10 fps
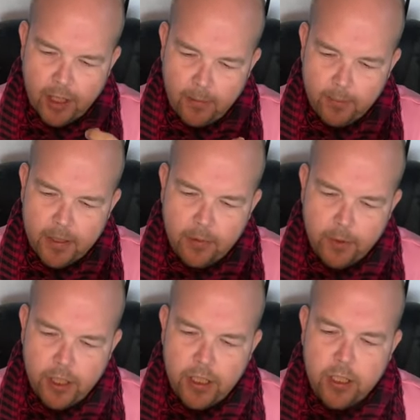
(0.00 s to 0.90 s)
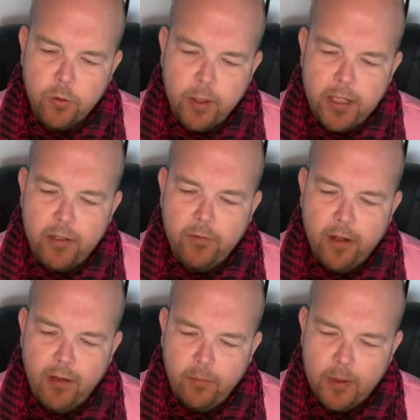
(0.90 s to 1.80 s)
chips, which is
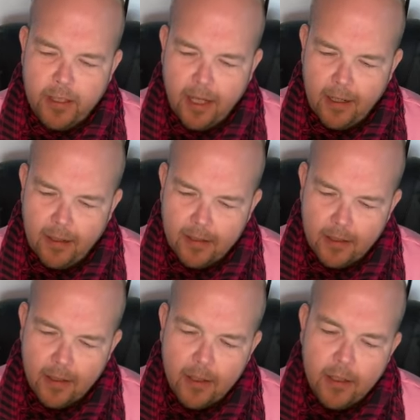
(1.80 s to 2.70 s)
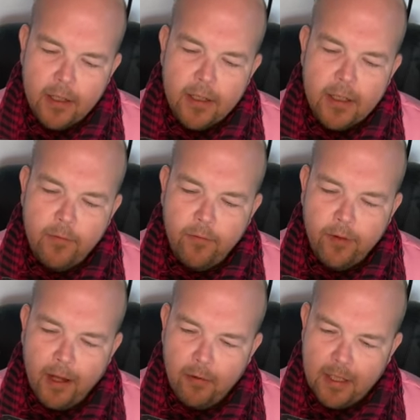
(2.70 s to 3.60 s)
25%,
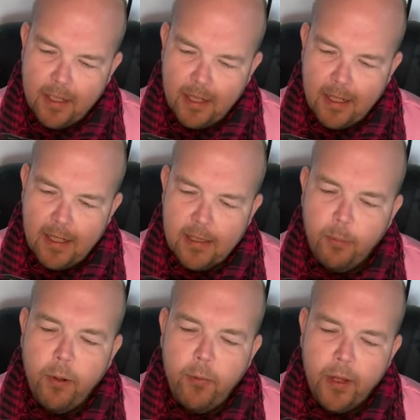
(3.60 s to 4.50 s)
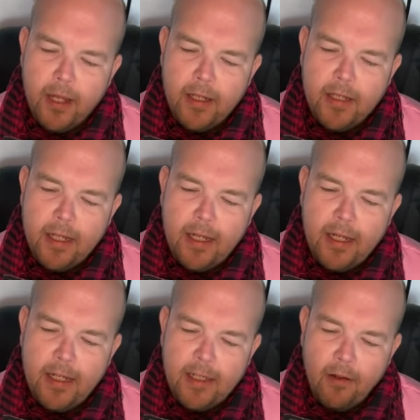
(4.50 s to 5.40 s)
sunflower seeds, pumpkin
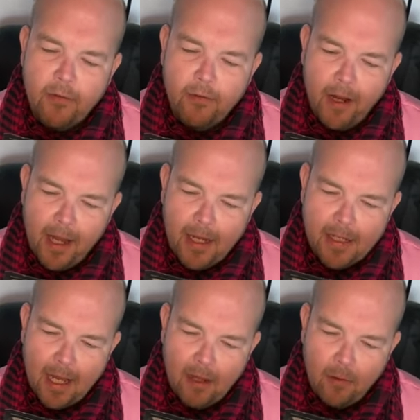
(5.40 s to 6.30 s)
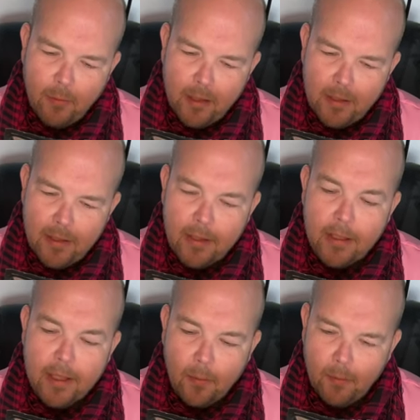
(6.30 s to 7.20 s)
seeds, flaked almonds,
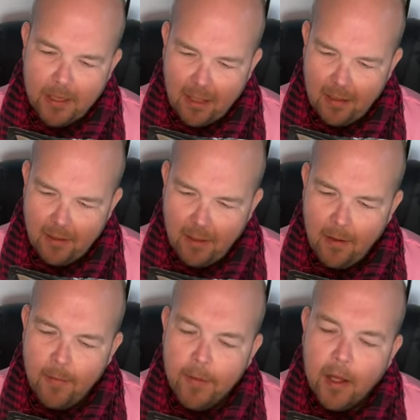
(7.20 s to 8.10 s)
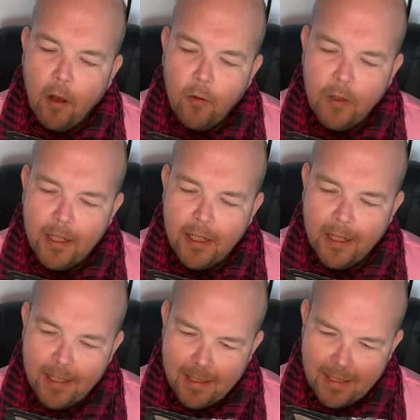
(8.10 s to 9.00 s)
10%,
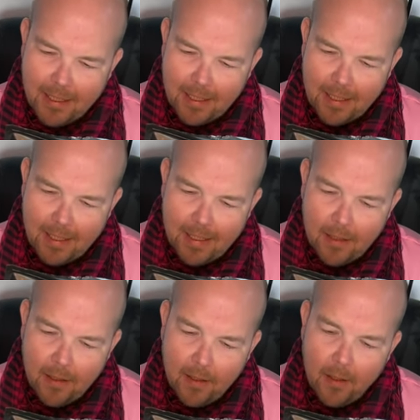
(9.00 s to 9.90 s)
golden linseed,